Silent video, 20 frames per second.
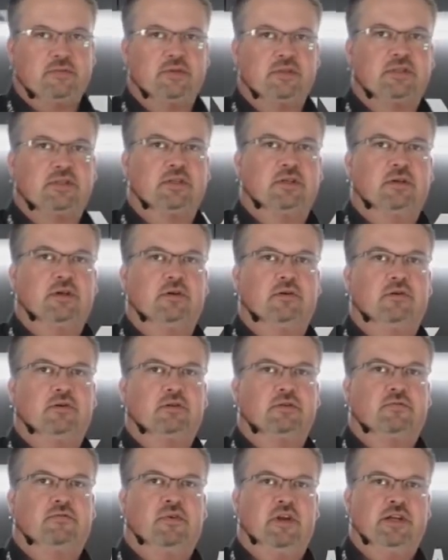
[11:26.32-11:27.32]
with the
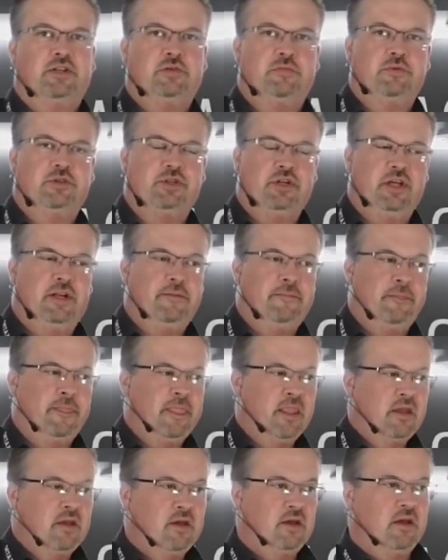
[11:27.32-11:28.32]
auto flash
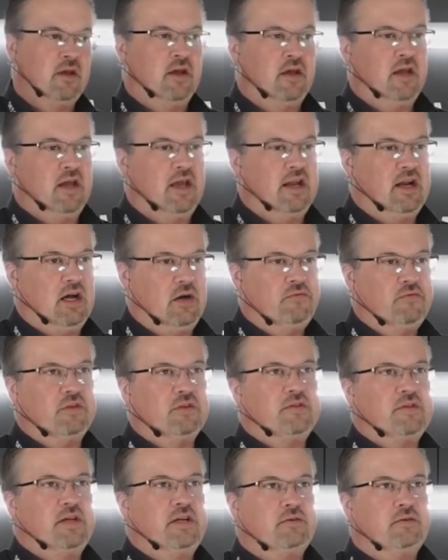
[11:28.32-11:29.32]
machine. And
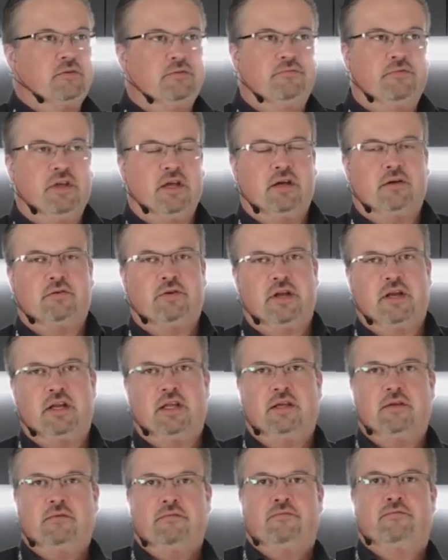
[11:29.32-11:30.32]
after that, we are
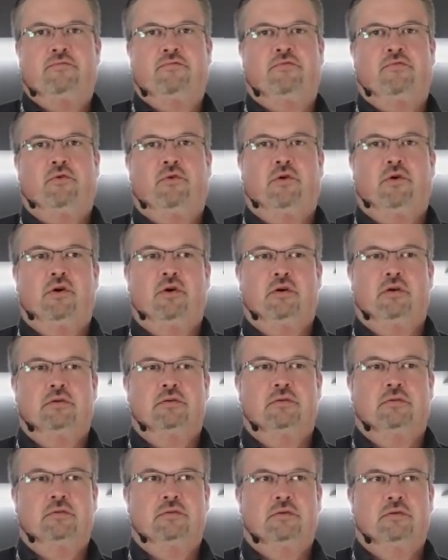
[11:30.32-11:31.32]
ready
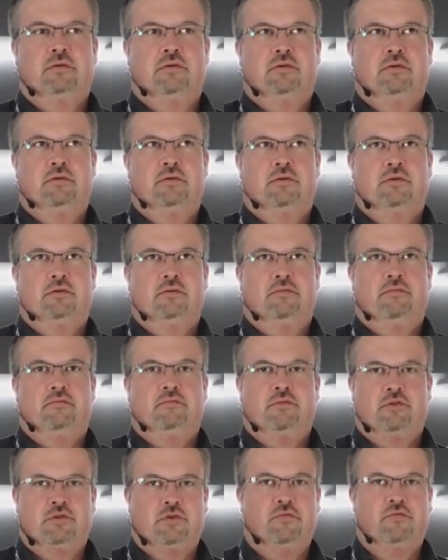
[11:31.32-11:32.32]
to
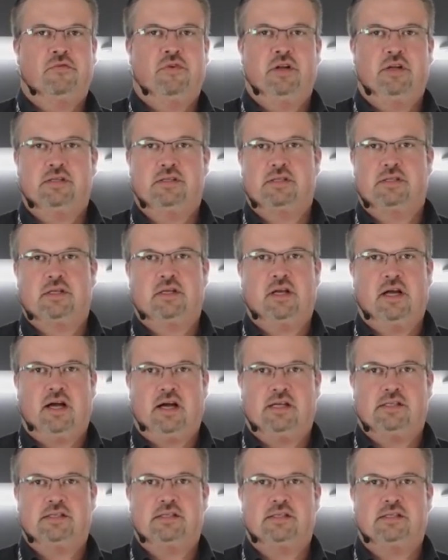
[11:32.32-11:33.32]
fill the
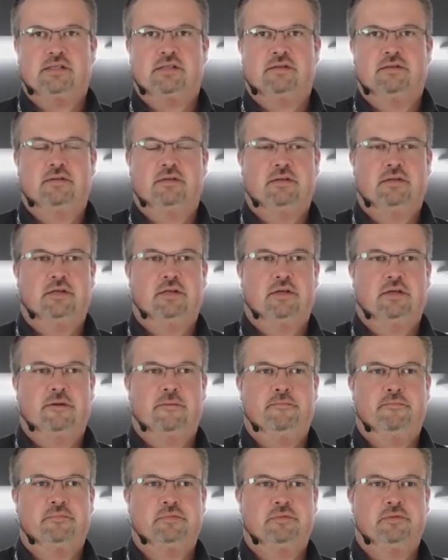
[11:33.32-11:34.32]
casts
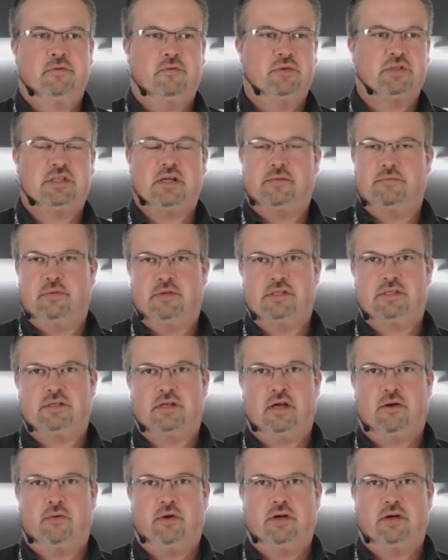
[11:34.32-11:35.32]
with
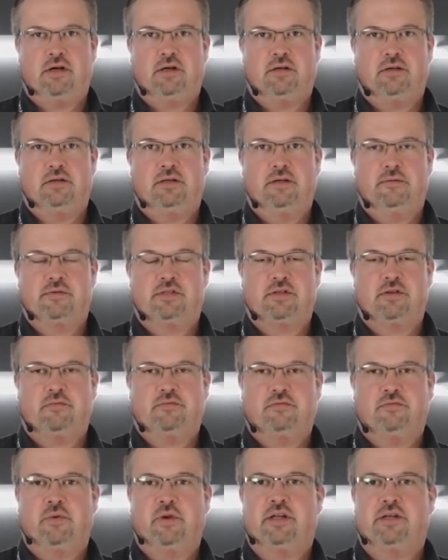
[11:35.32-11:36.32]
our
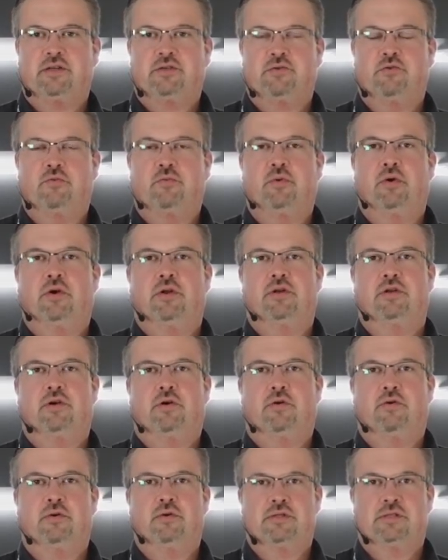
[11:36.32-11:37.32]
software
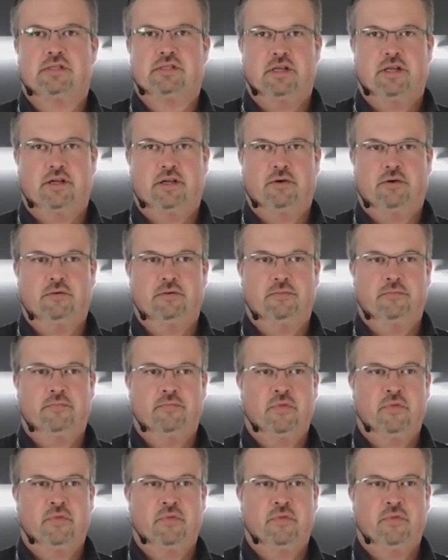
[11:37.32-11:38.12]
2.0 silicone.